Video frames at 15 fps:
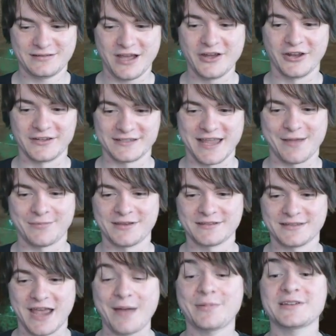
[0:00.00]
Oh no, it's
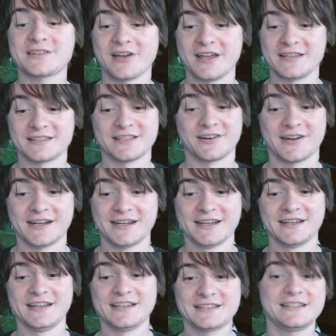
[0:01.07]
lapis. Apatite, sorry.
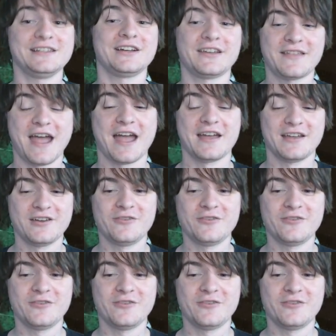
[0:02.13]
See, look at that.